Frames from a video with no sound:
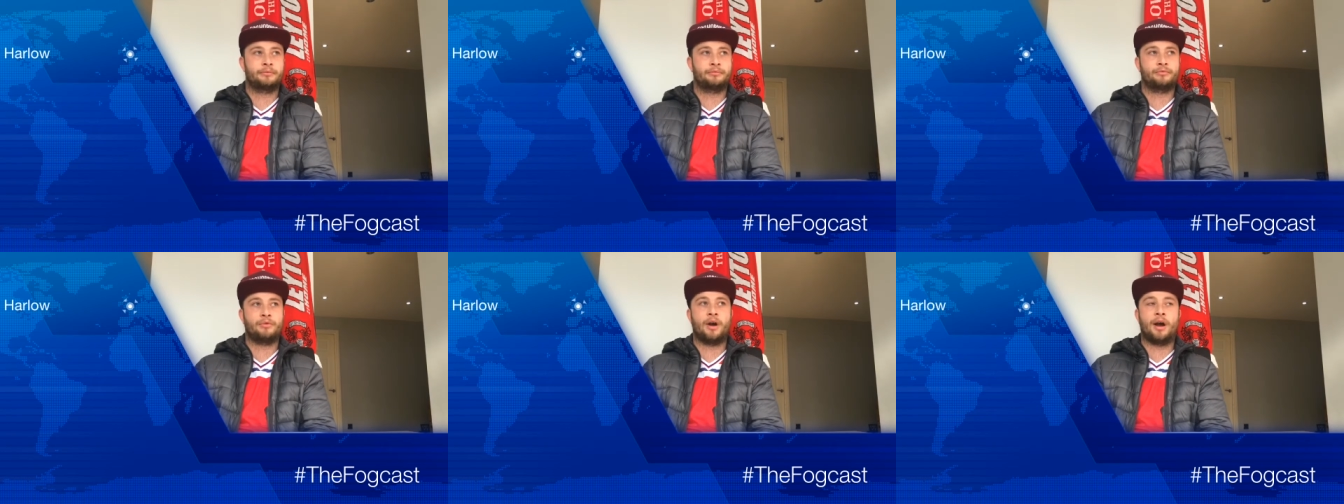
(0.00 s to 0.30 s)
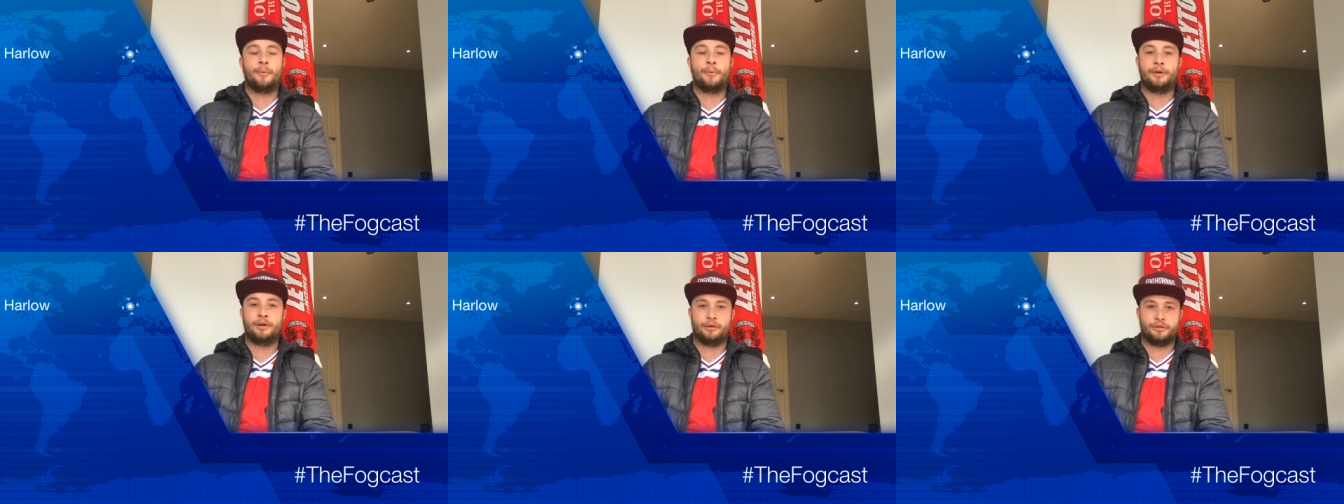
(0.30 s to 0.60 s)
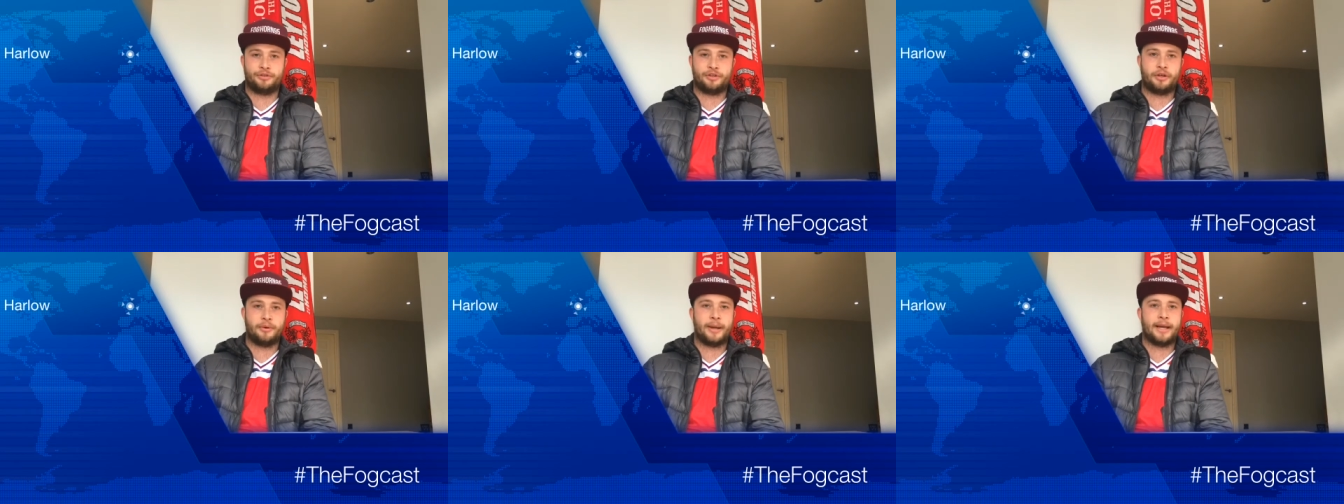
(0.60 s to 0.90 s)
right, we've
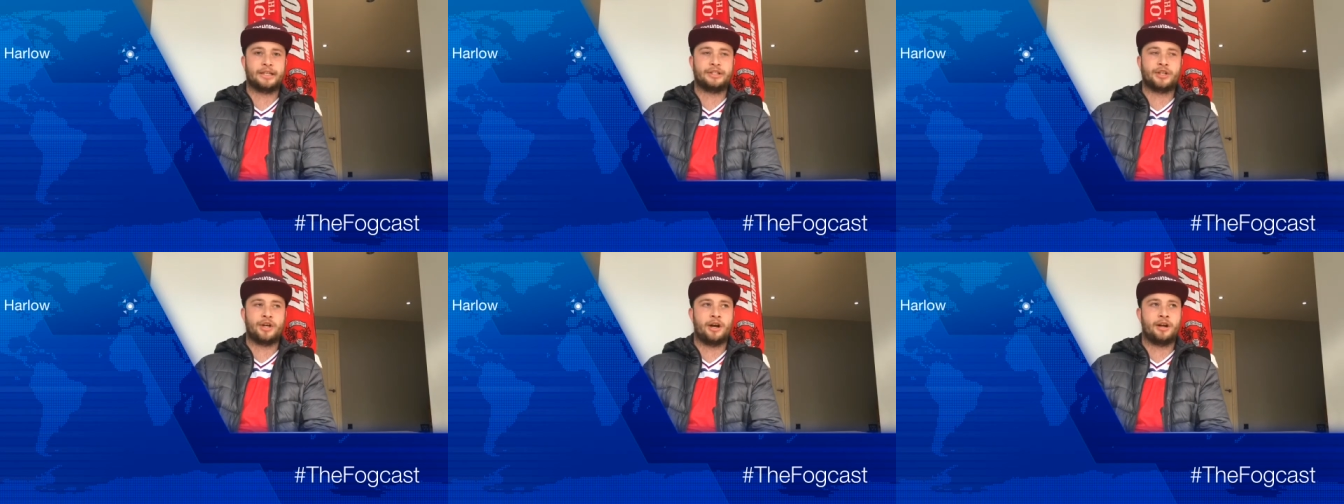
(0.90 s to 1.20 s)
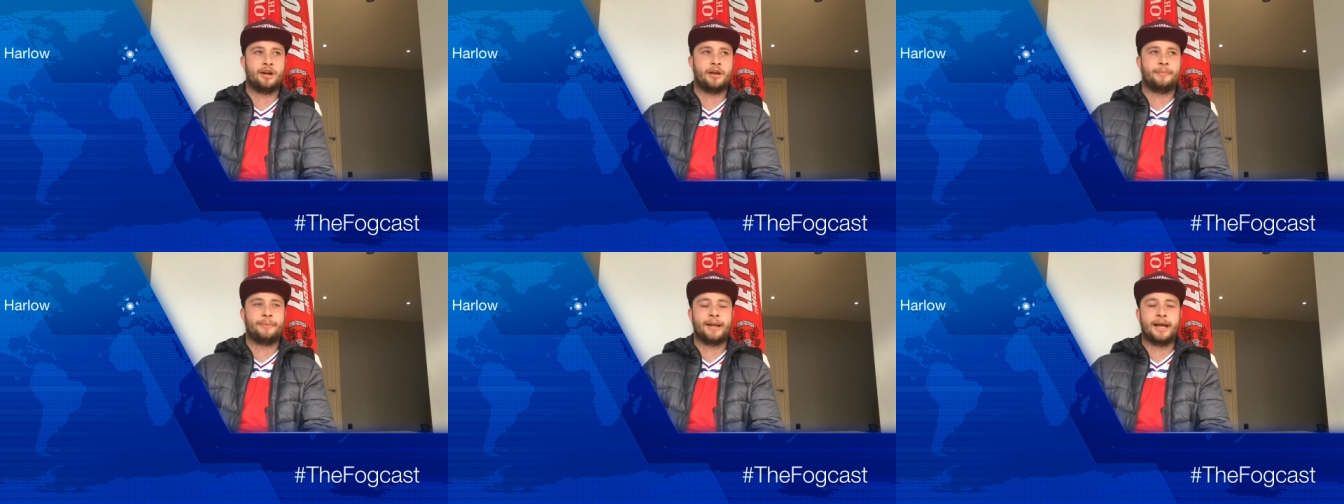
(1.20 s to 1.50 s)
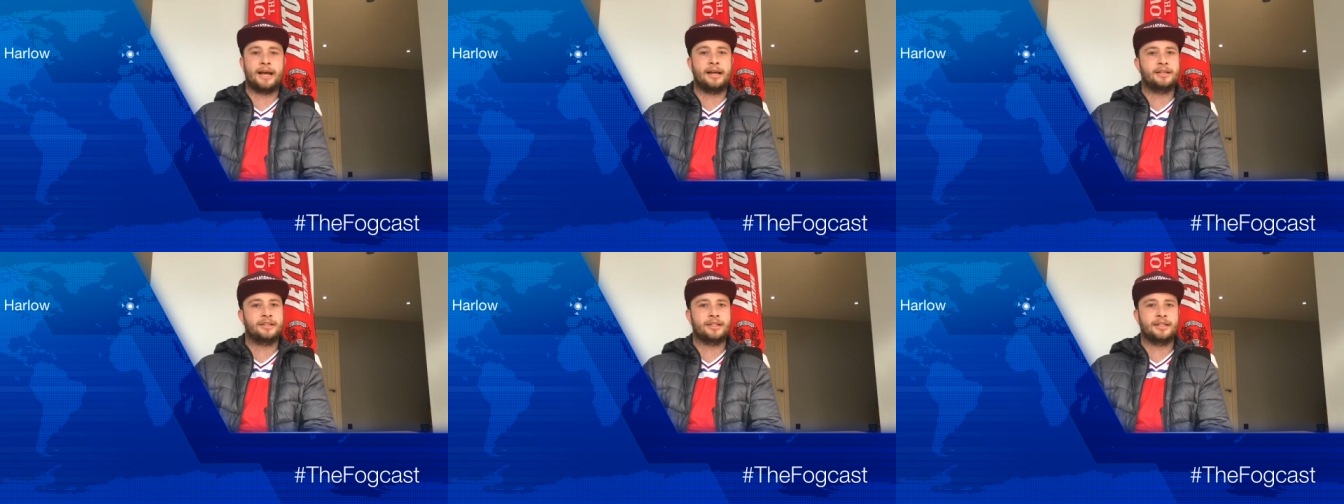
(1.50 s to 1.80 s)
got 2 ex-Harlow
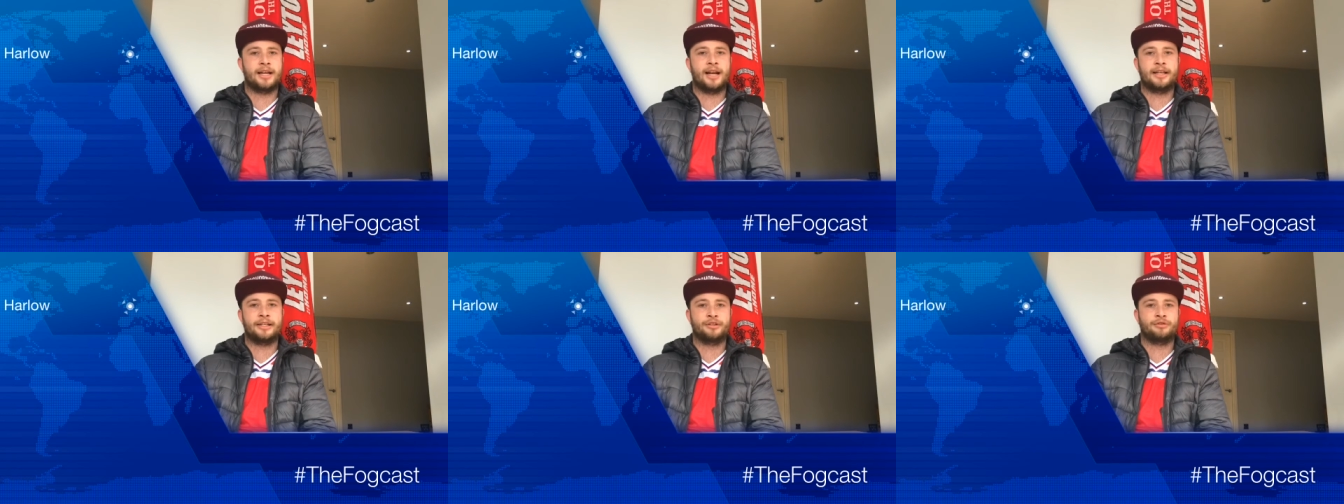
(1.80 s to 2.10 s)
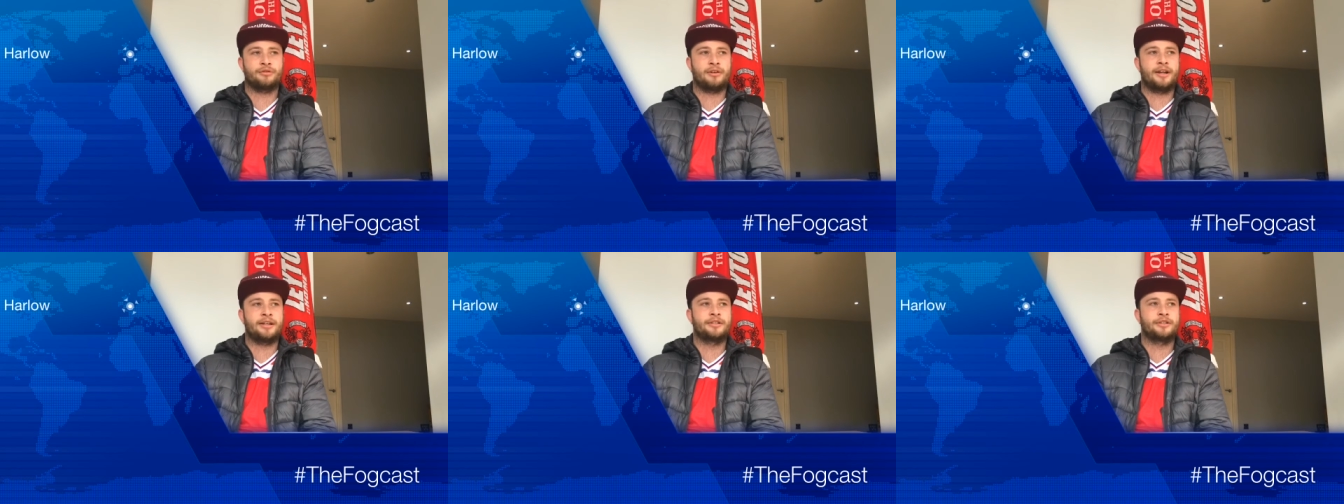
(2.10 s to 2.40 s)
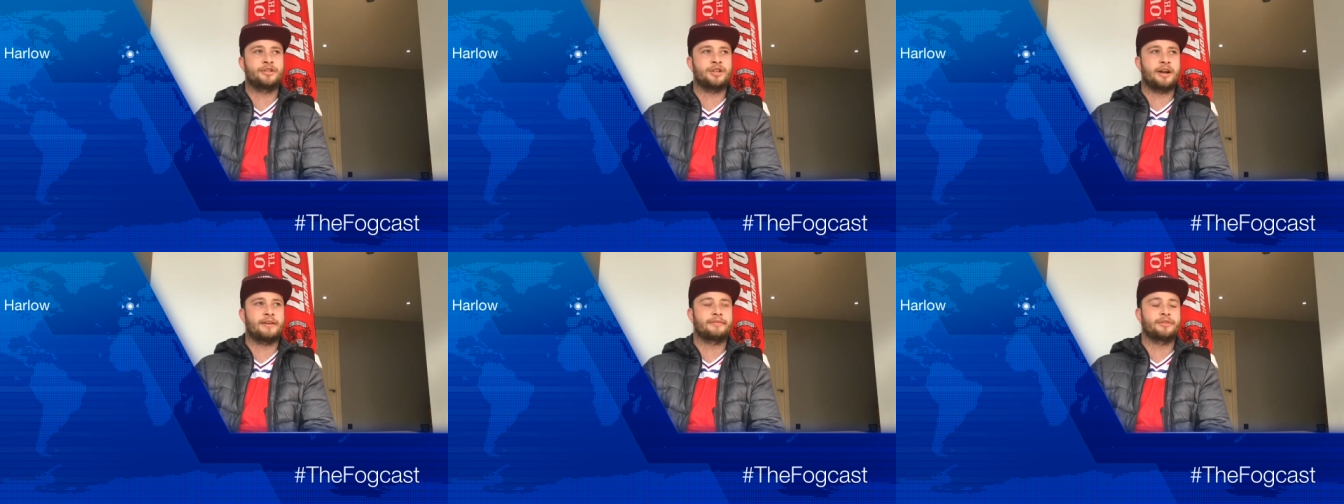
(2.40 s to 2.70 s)
players and Alex Reid and
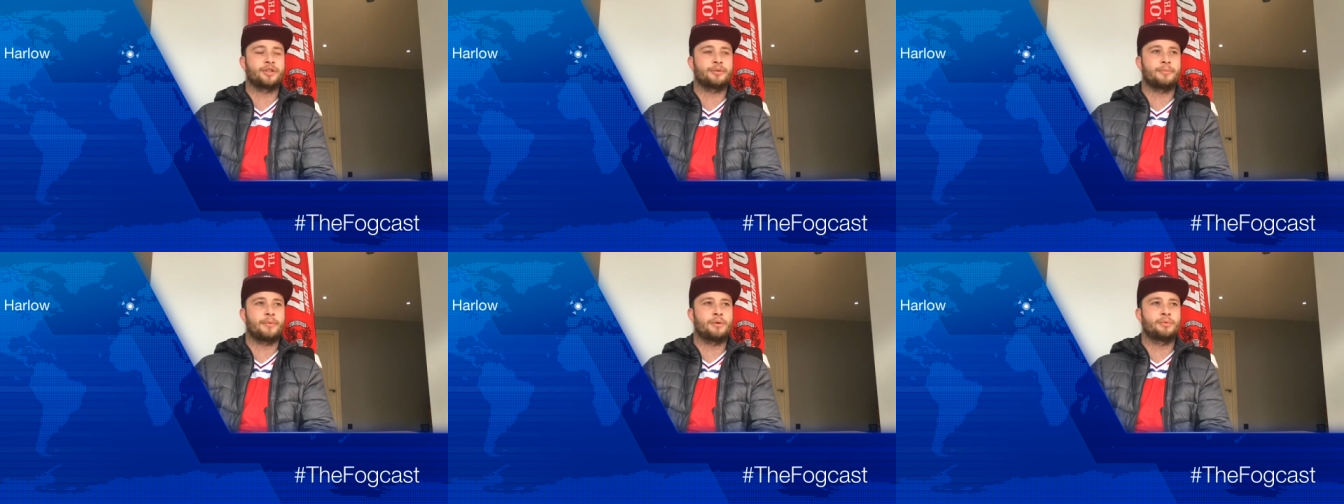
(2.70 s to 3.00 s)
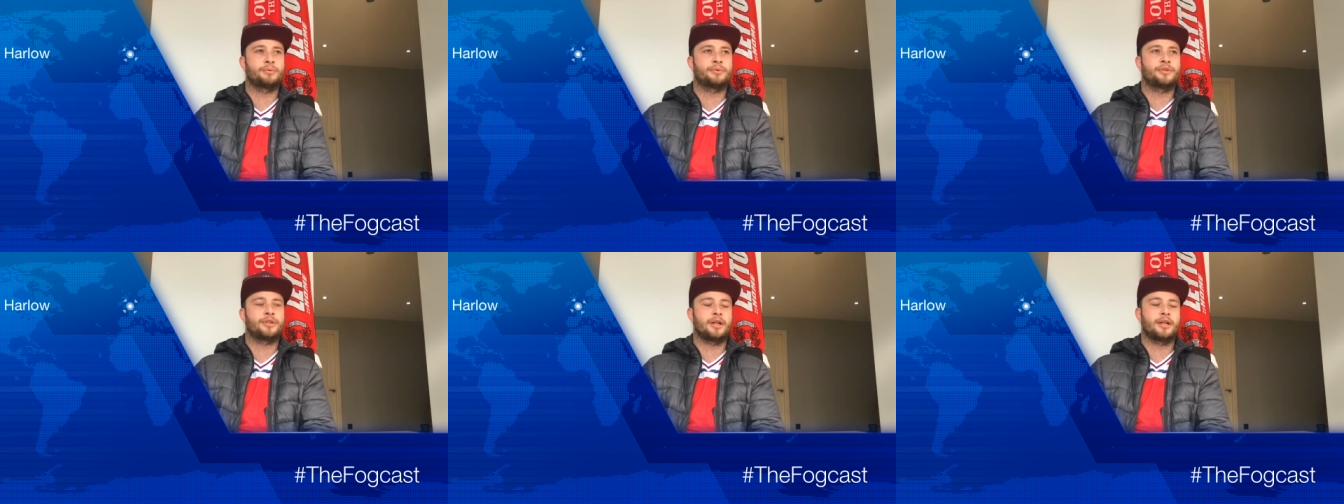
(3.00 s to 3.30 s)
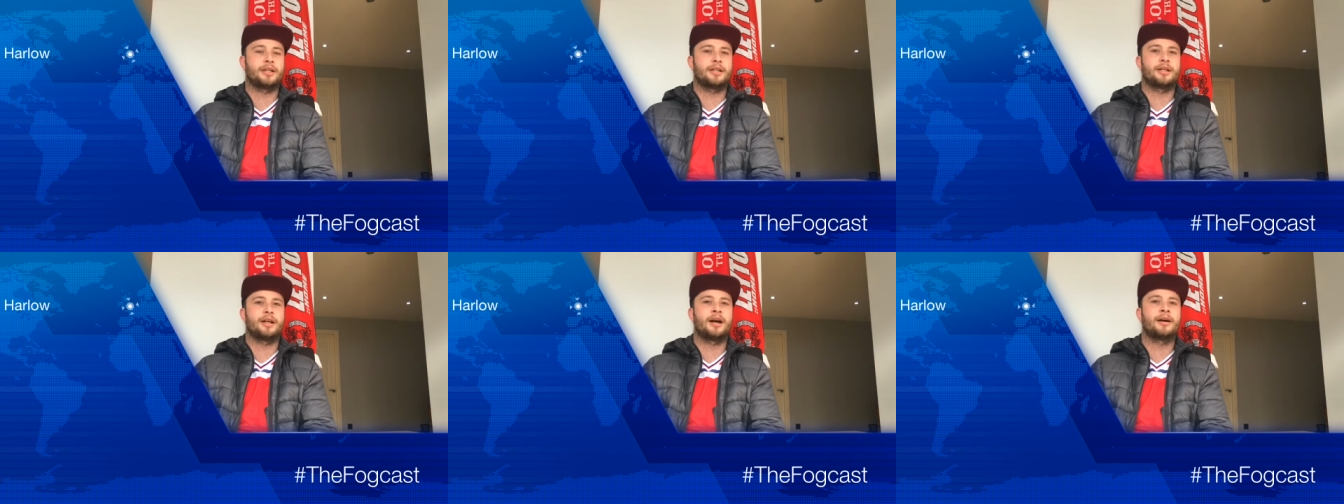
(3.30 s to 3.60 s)
Jared Small
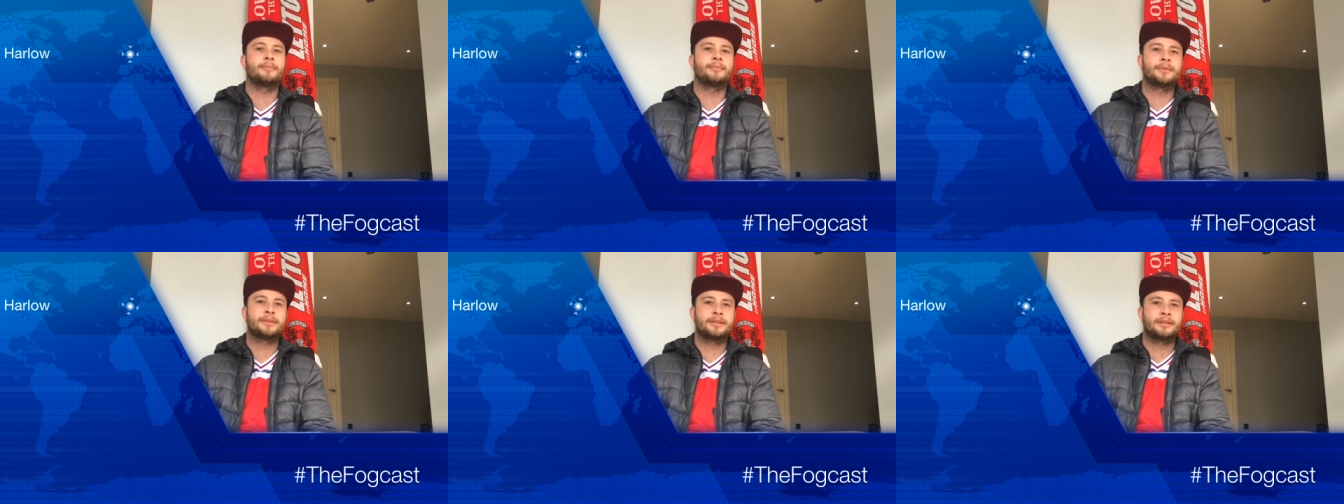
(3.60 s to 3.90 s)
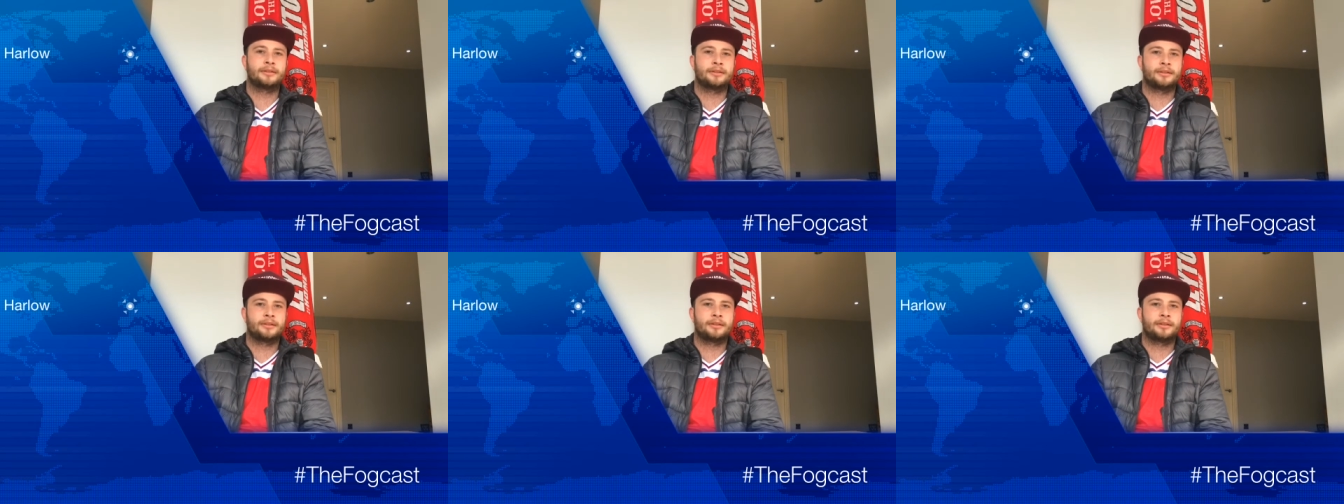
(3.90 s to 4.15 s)
turning up.